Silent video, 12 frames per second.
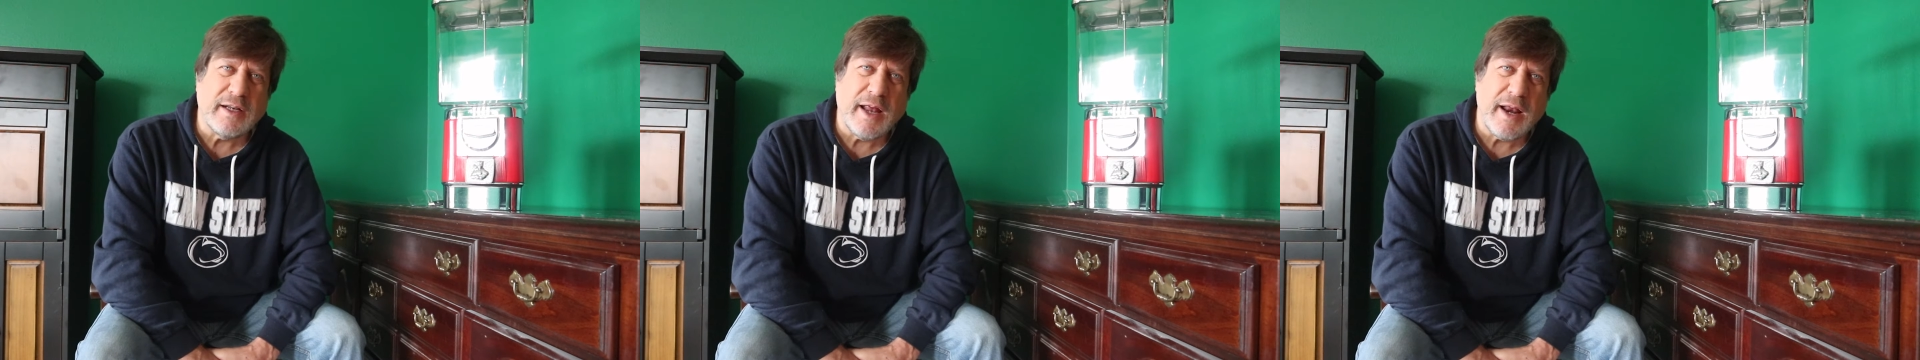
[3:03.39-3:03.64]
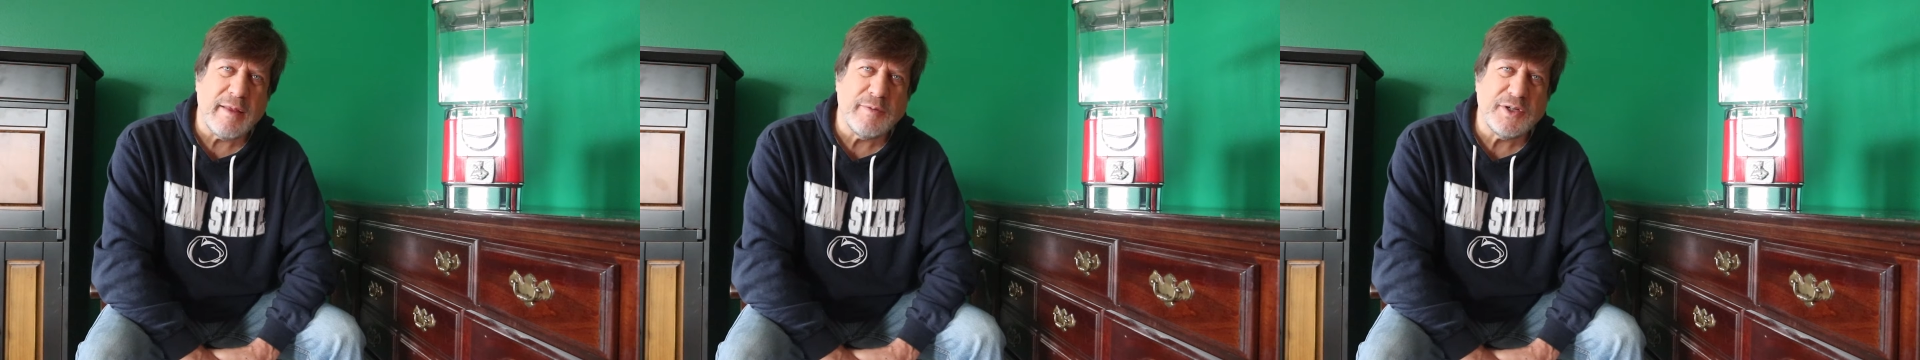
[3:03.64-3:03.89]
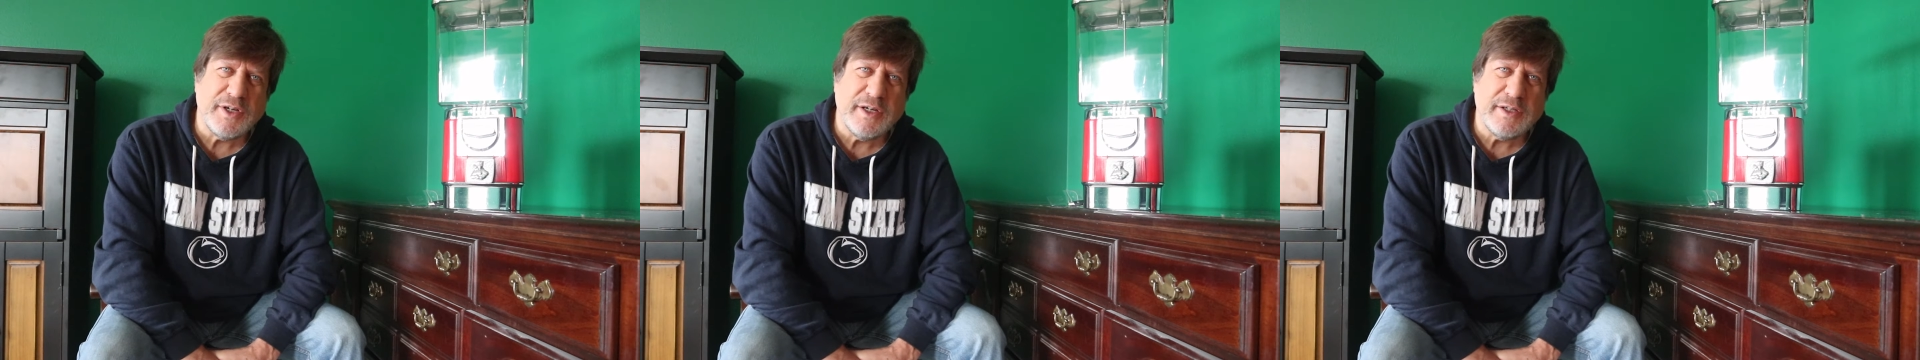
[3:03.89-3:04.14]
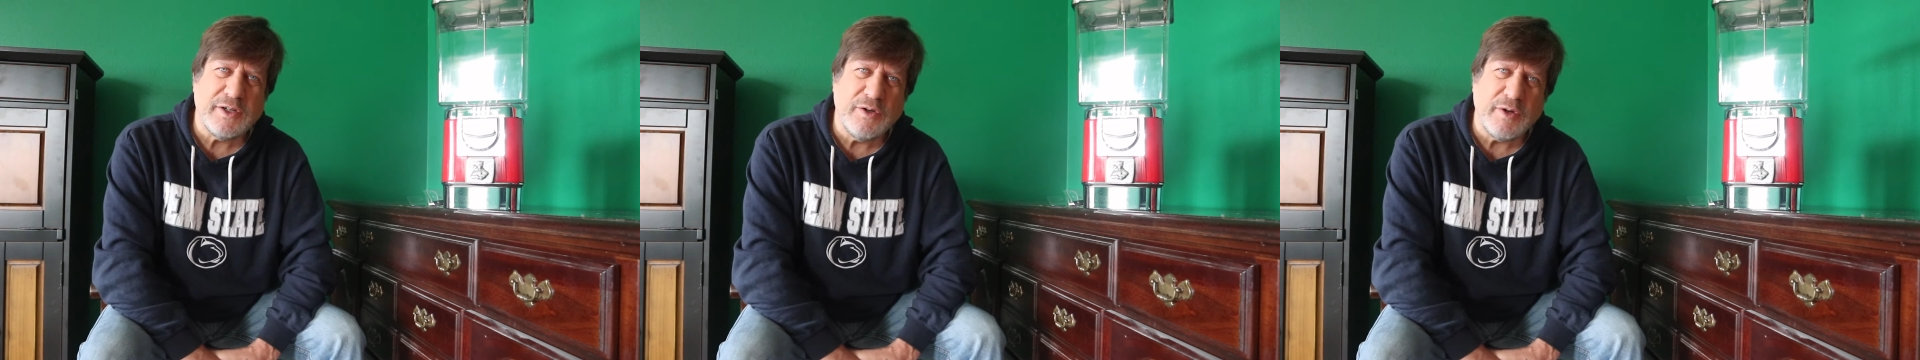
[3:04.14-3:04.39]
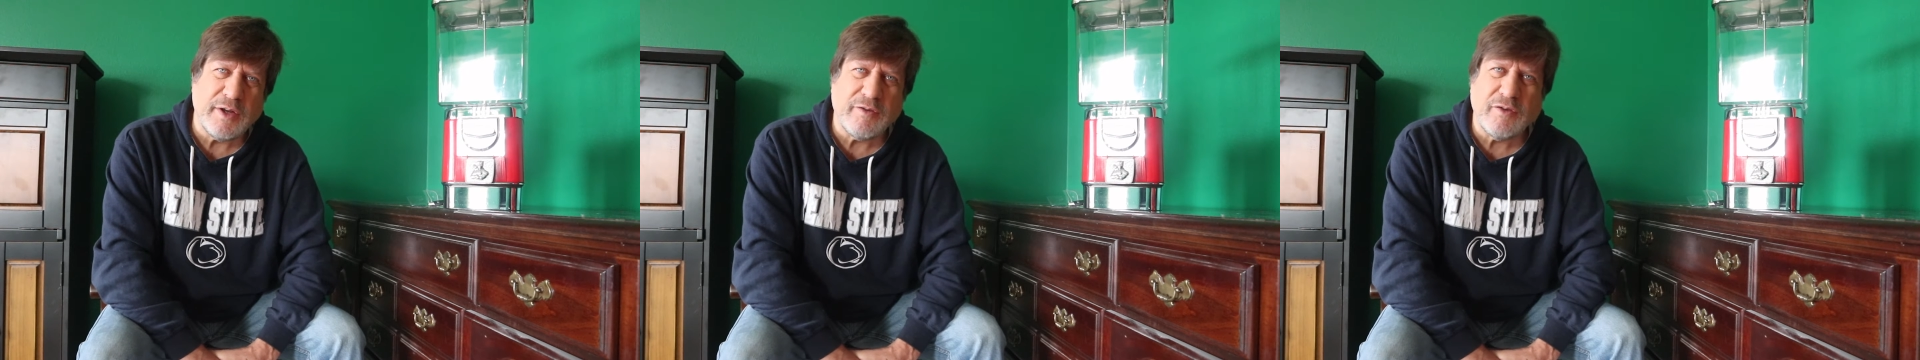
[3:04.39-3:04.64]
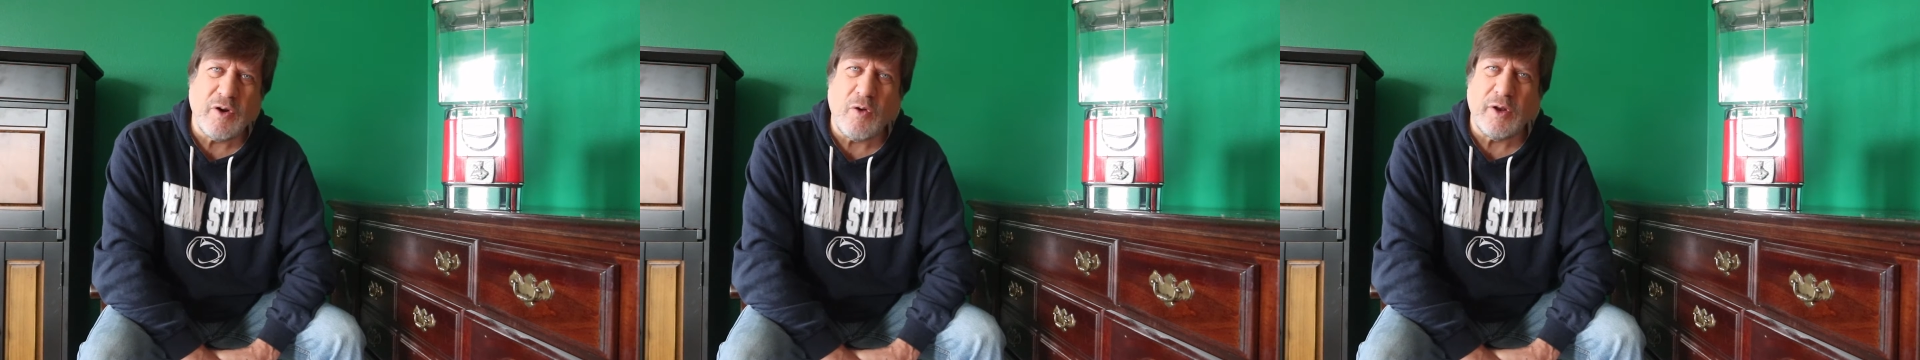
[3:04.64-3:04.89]
a lot of the machines do get
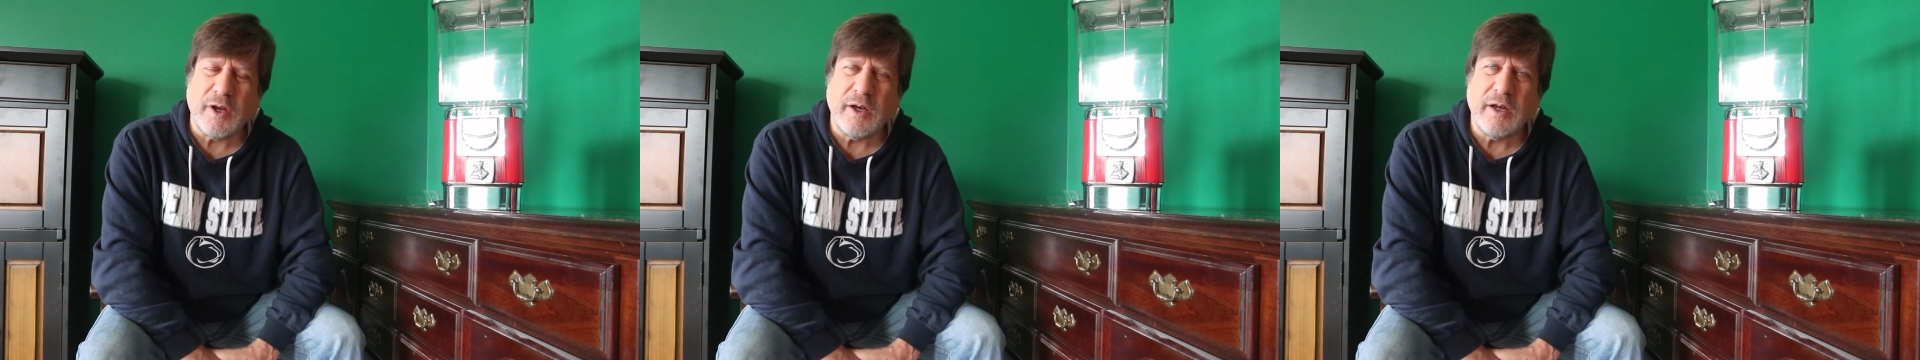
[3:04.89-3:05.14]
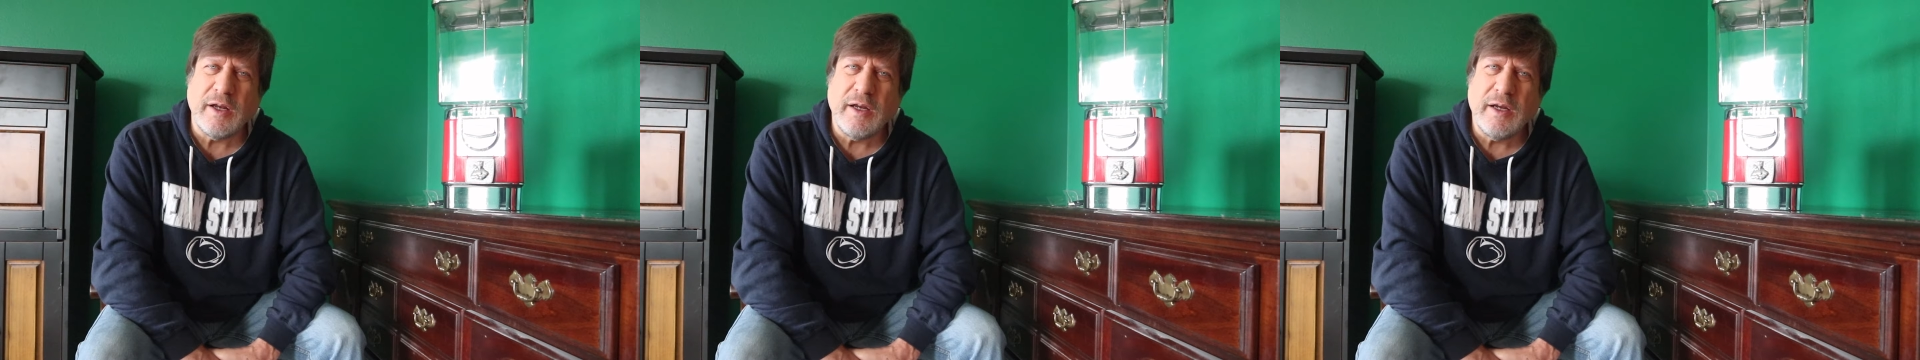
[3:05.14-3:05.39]
stolen.